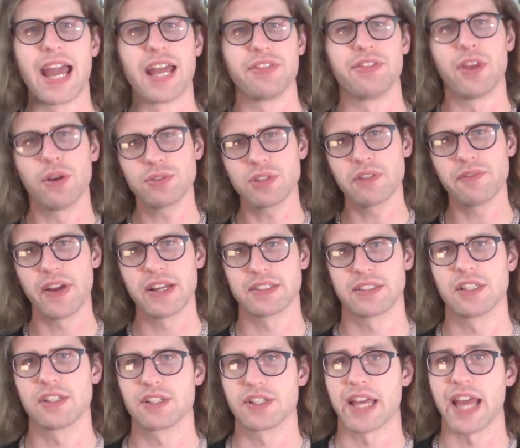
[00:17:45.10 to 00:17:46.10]
And those
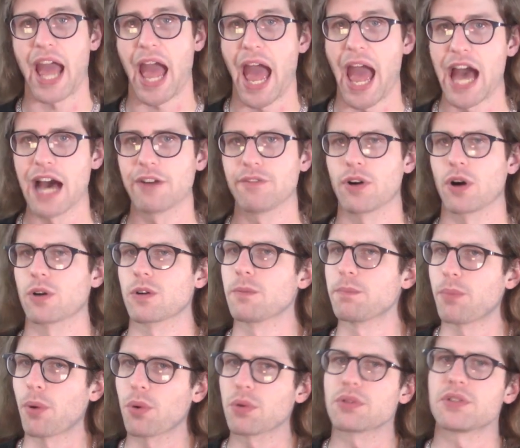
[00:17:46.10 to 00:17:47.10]
advantages they have are
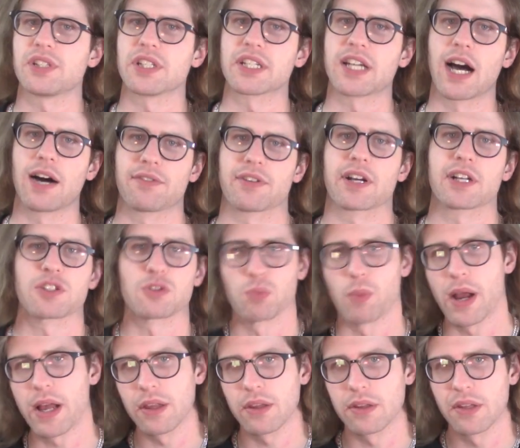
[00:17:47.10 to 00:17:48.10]
important to cover as
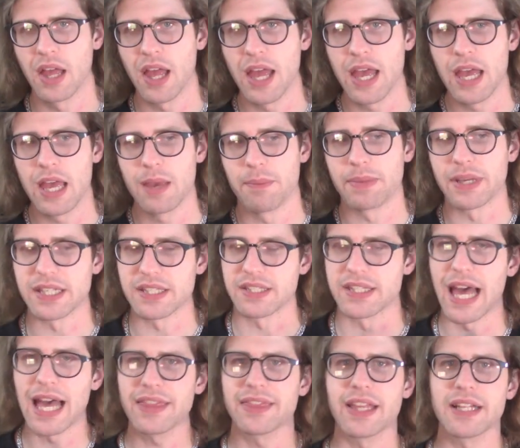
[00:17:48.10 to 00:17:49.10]
well, because
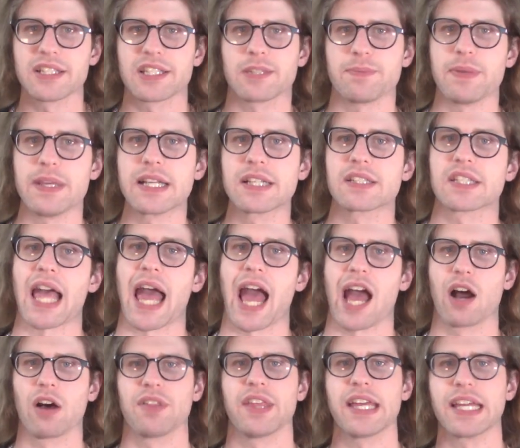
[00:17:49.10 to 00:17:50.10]
that then speaks to
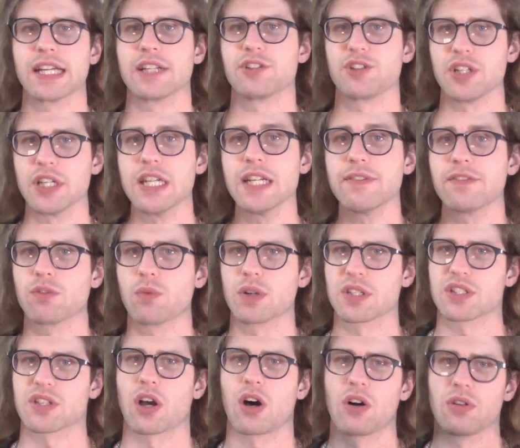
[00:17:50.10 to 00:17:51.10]
how they achieved
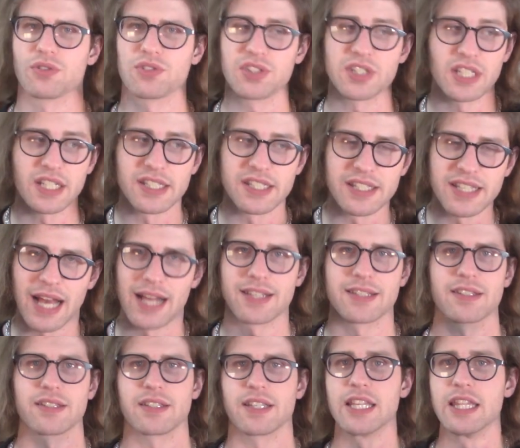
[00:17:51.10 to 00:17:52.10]
what's called
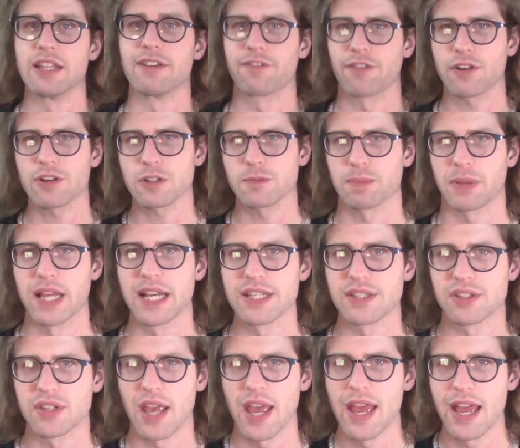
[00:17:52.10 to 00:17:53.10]
success in the first
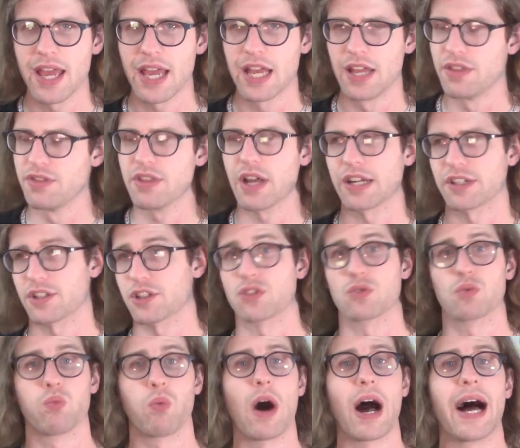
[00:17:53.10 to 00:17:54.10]
place, not
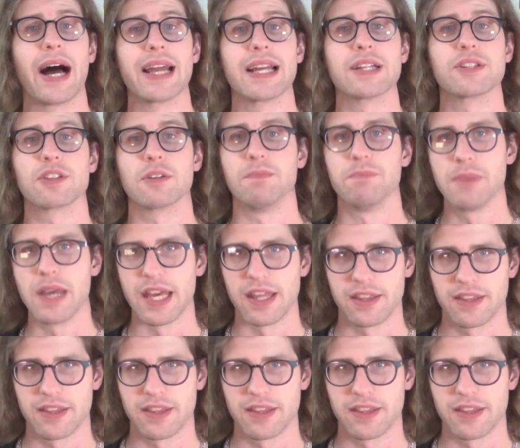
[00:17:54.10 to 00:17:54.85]
just why it's a myth.